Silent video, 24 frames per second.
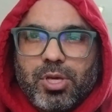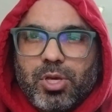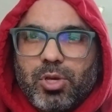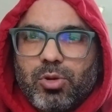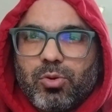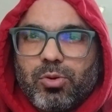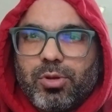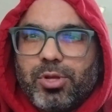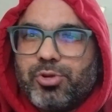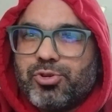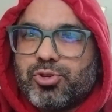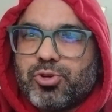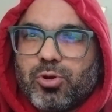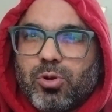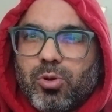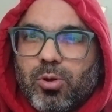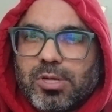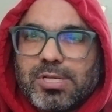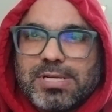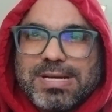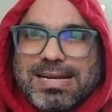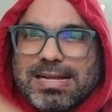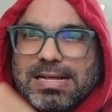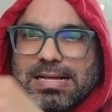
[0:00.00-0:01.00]
You should
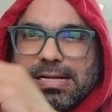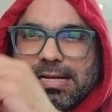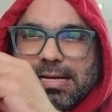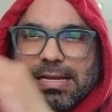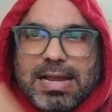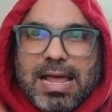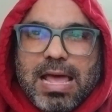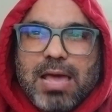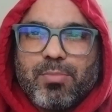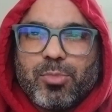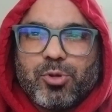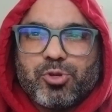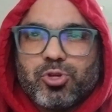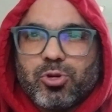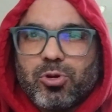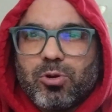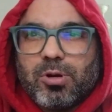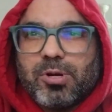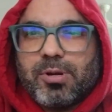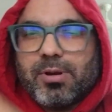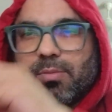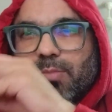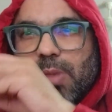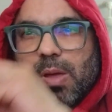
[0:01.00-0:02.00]
not cram, you should
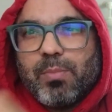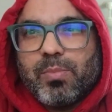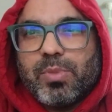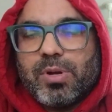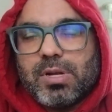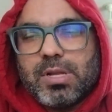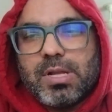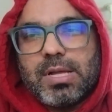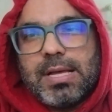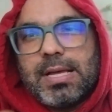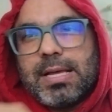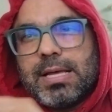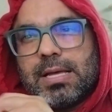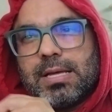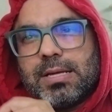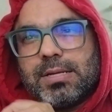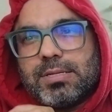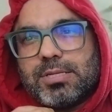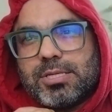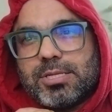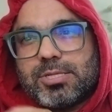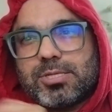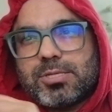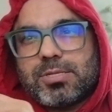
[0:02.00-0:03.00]
not remember
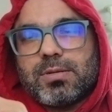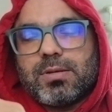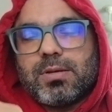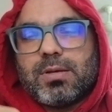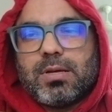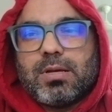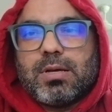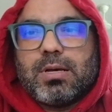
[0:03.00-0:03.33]
just